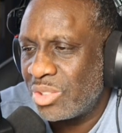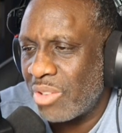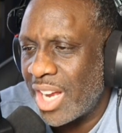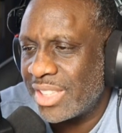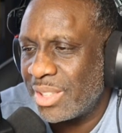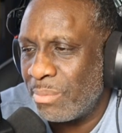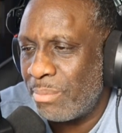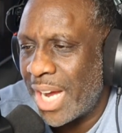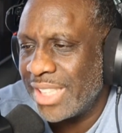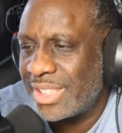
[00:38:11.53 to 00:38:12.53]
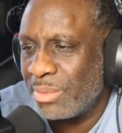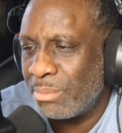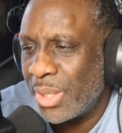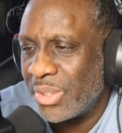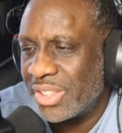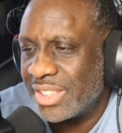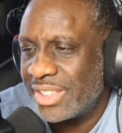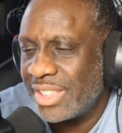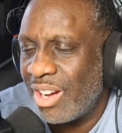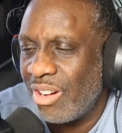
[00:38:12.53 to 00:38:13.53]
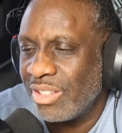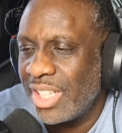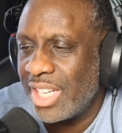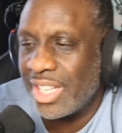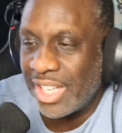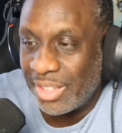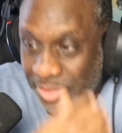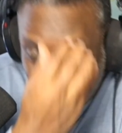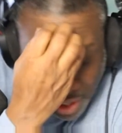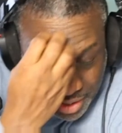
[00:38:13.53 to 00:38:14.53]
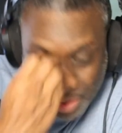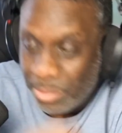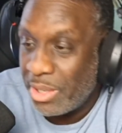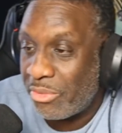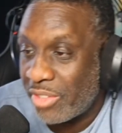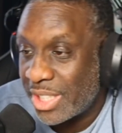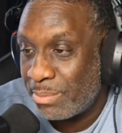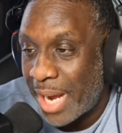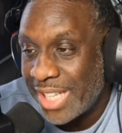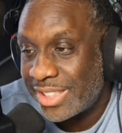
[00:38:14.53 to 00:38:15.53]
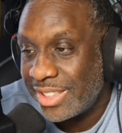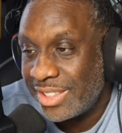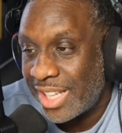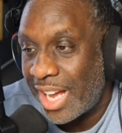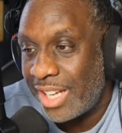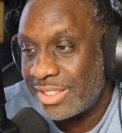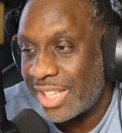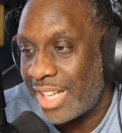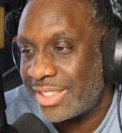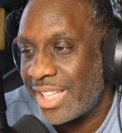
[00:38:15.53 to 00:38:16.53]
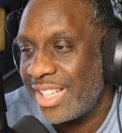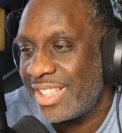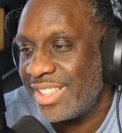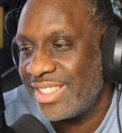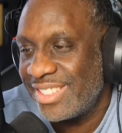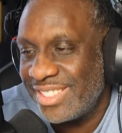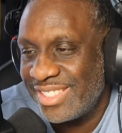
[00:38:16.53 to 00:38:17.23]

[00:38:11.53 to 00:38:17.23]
Try some bison burgers. Oh, yeah. If somebody kill me a fresh bison, I'll take it.